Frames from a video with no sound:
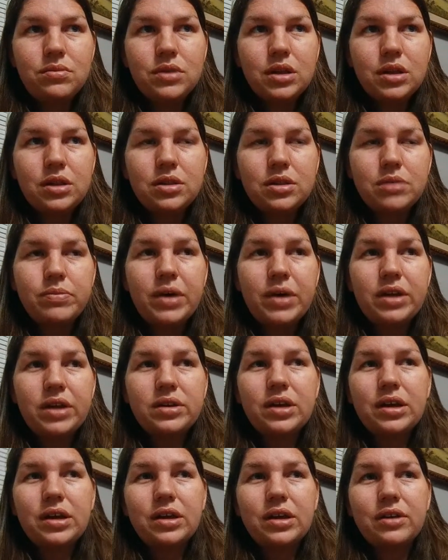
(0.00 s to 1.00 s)
the best
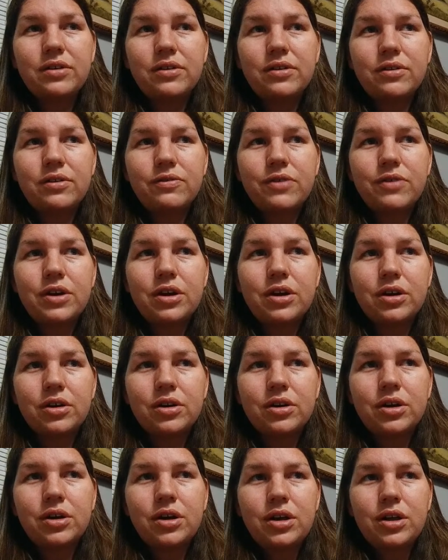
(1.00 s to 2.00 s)
I can figure
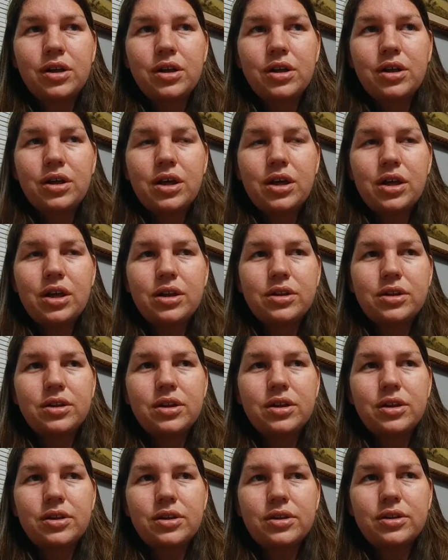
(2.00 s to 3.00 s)
is
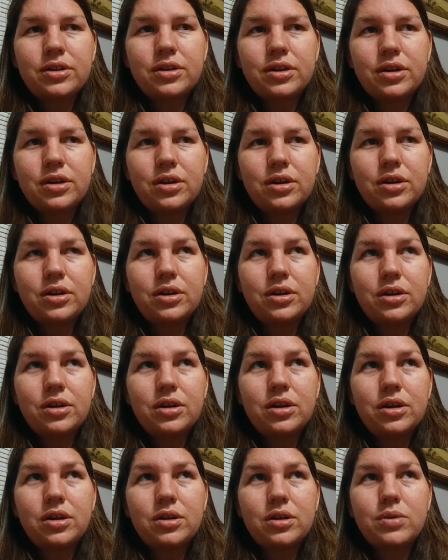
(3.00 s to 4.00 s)
this
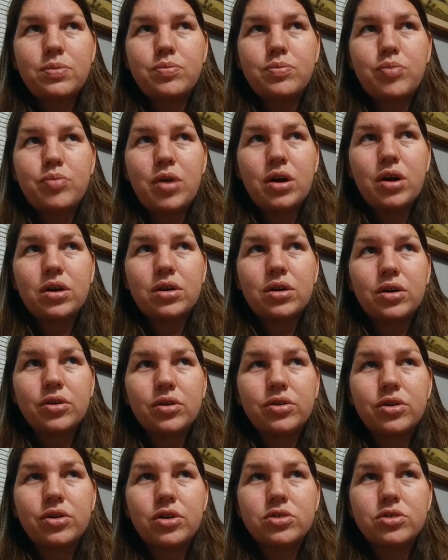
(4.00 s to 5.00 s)
spark or
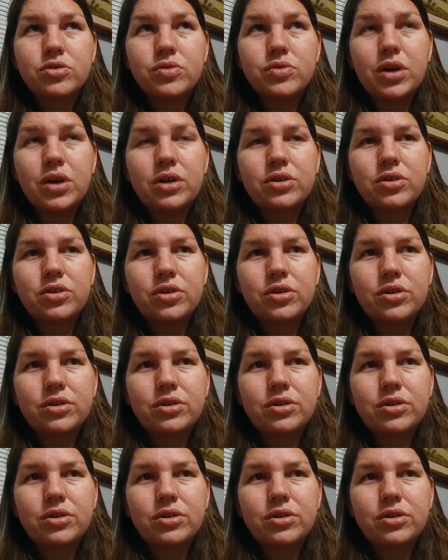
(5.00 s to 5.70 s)
surge arrestor is the